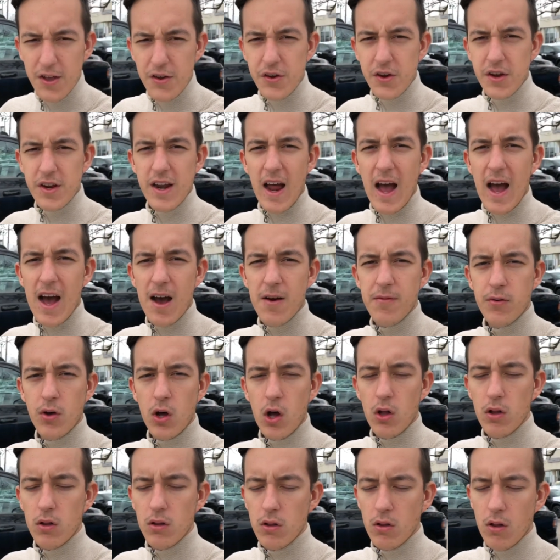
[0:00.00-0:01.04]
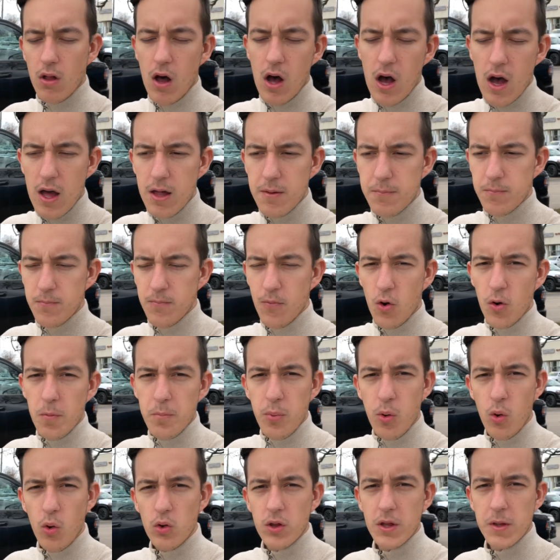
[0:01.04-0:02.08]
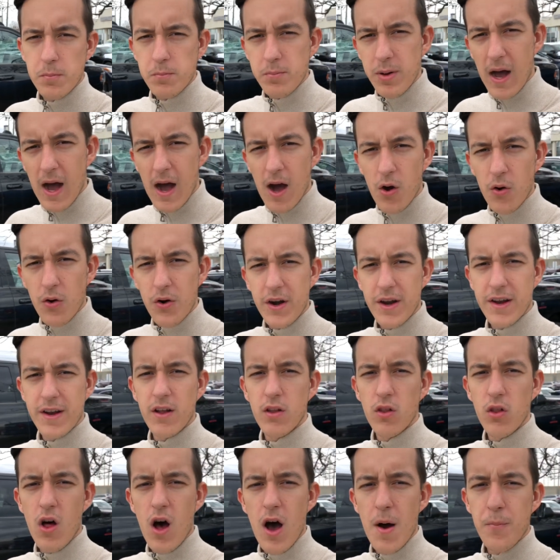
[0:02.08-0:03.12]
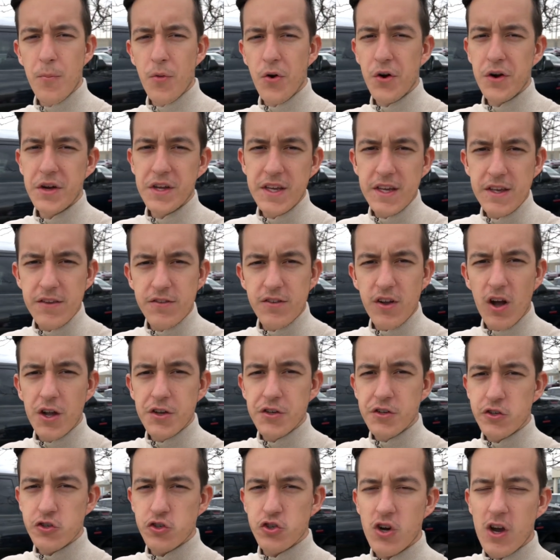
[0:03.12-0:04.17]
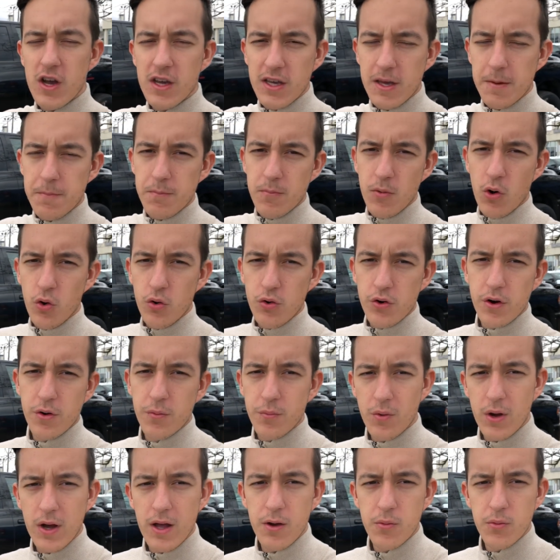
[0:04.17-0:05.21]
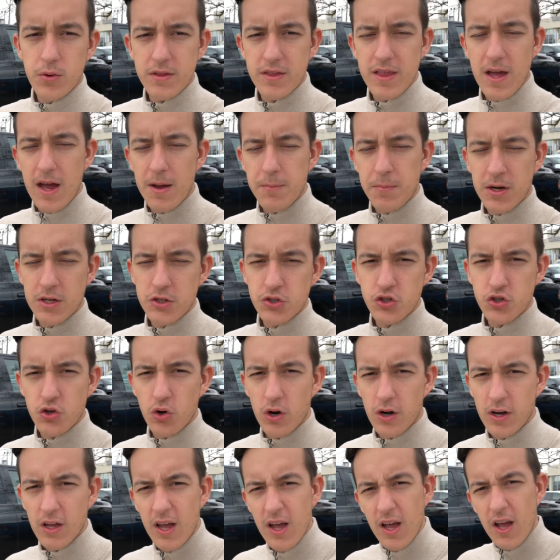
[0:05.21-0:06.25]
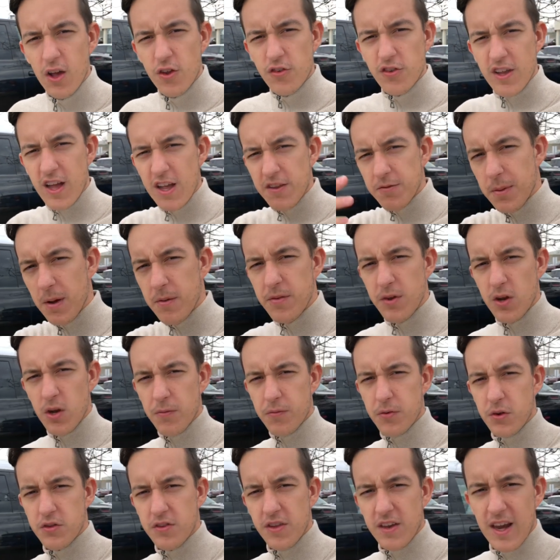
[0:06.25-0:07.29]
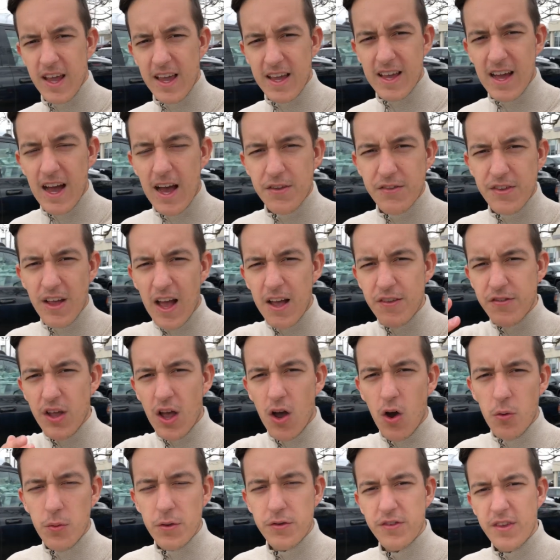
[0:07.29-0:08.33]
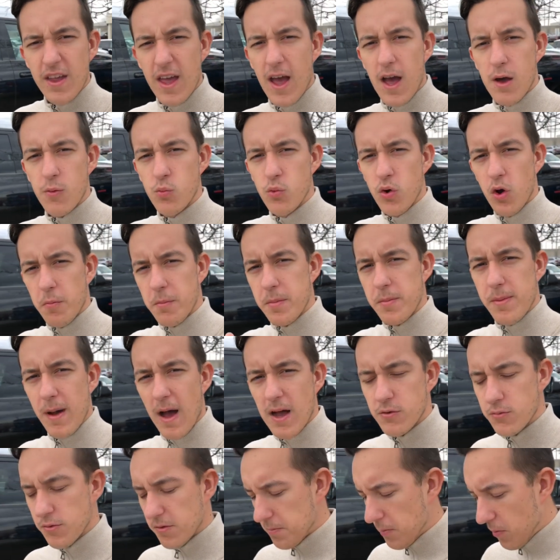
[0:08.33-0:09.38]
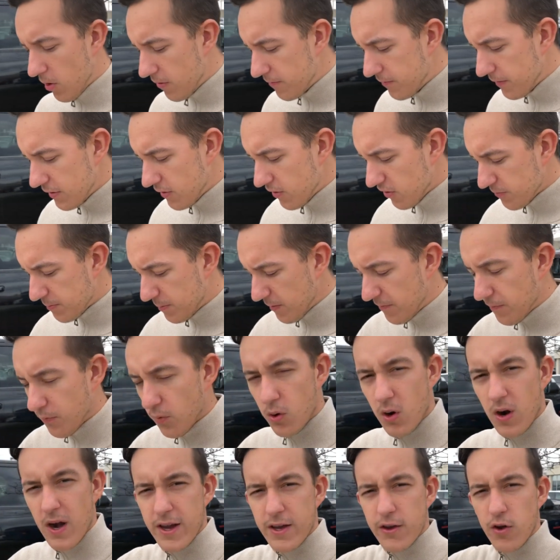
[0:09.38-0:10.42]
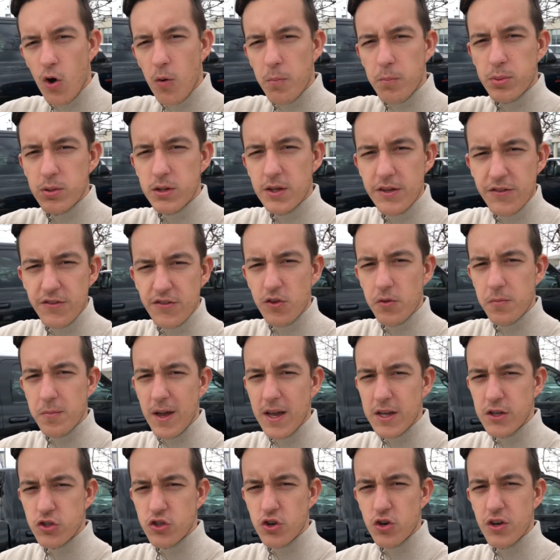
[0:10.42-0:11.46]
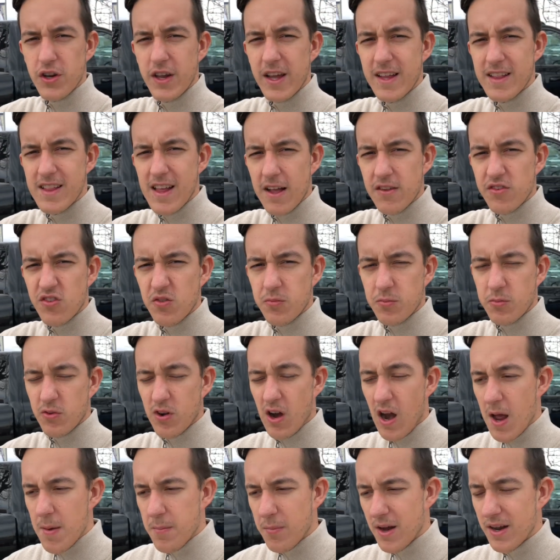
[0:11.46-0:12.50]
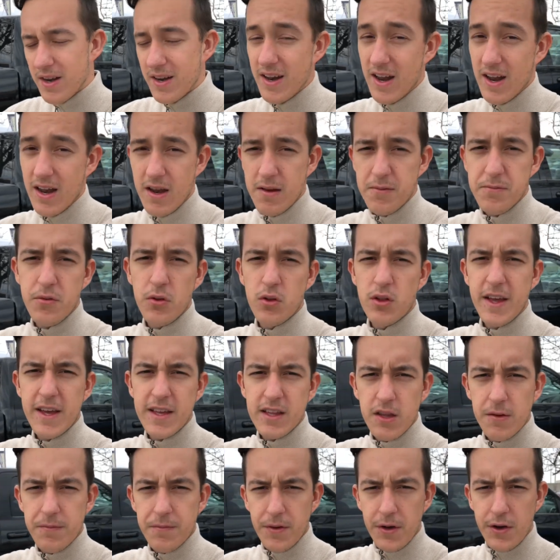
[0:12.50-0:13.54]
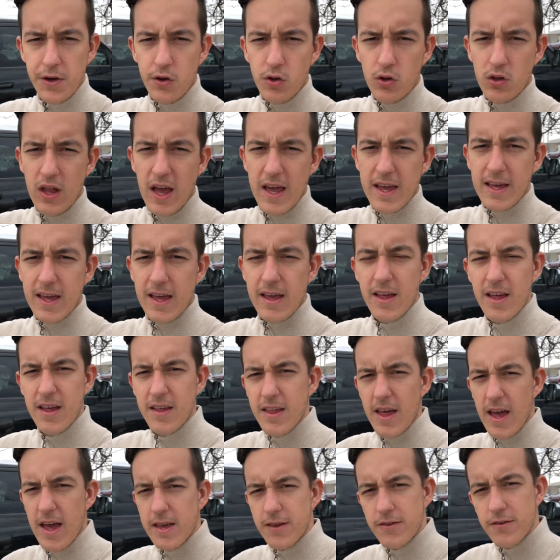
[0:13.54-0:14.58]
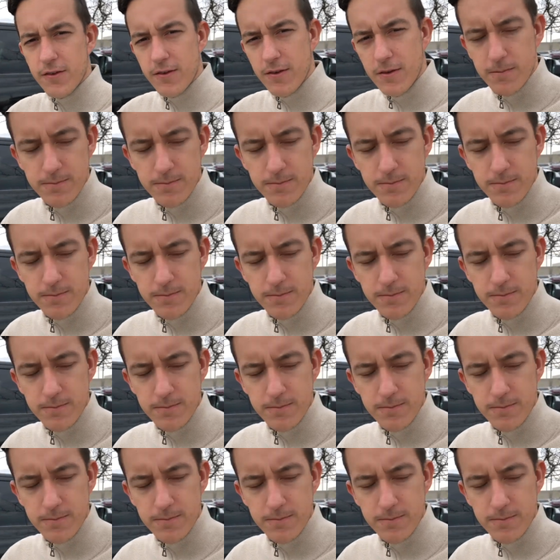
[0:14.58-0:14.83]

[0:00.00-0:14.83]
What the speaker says: You're gonna have a lot more pulling power and a lot more ease on your truck and motor with that much torque. So my video for today, guys. As I always say, I will be back with more videos. Before I go, please do make sure to hit that subscribe button, and if you like the video, like it. Thanks.